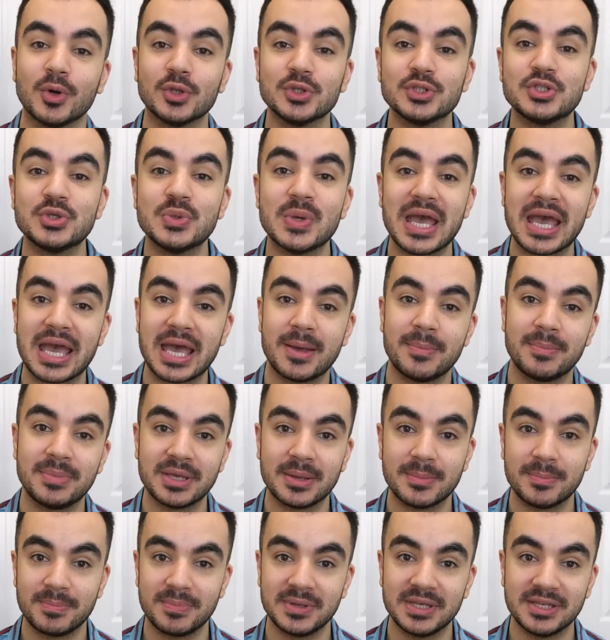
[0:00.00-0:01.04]
onto
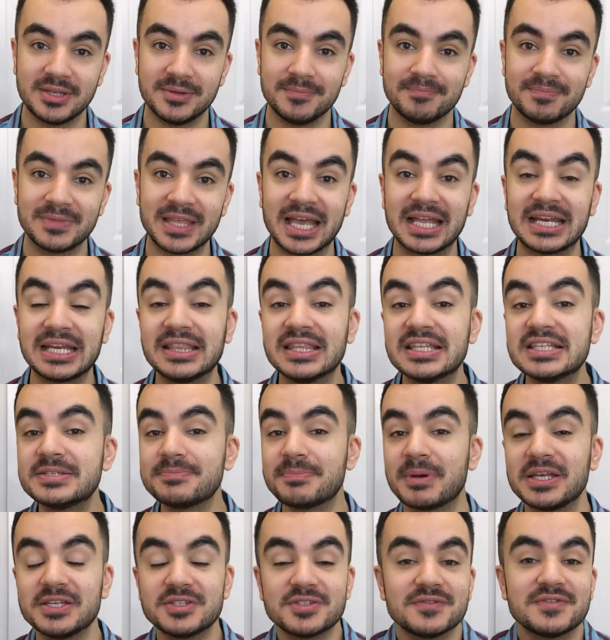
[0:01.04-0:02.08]
Airbnb, and in the
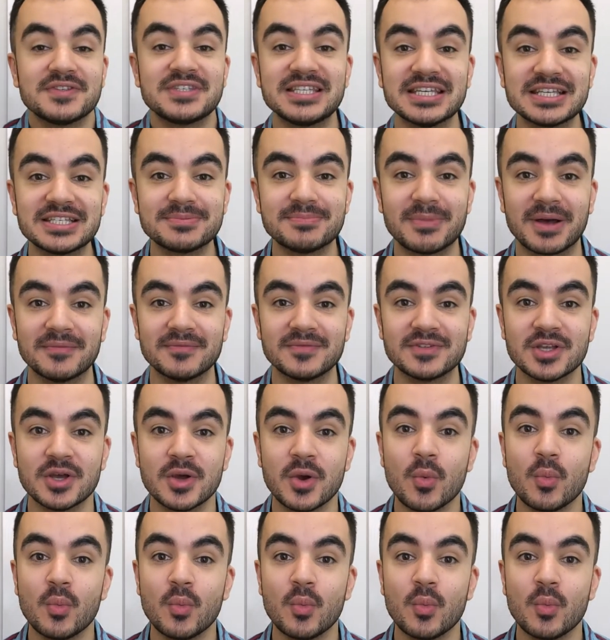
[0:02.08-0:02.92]
space of 6 months,